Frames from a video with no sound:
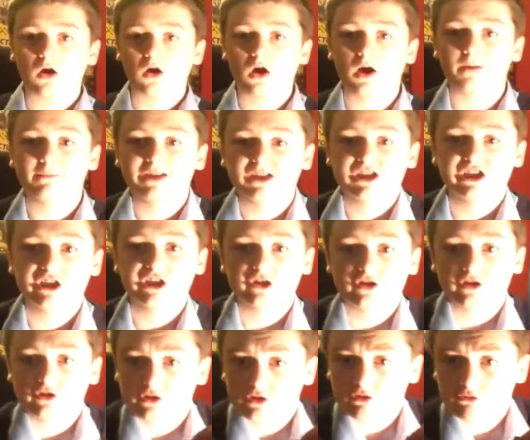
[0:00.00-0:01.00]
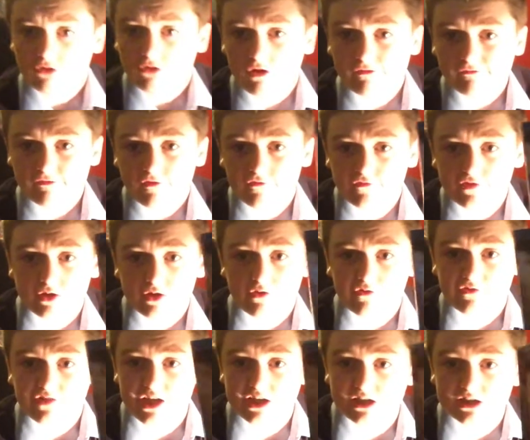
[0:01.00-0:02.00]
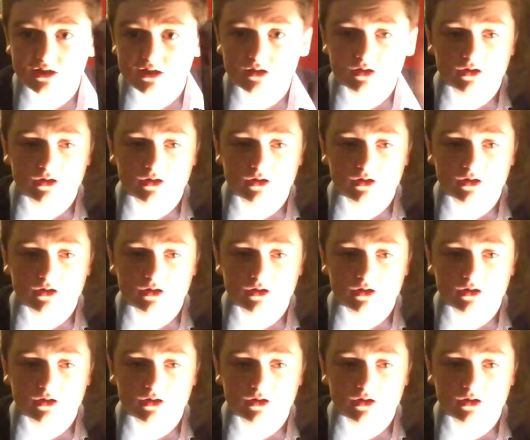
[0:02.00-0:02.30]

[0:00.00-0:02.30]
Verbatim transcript: I'm actually gonna do a review of this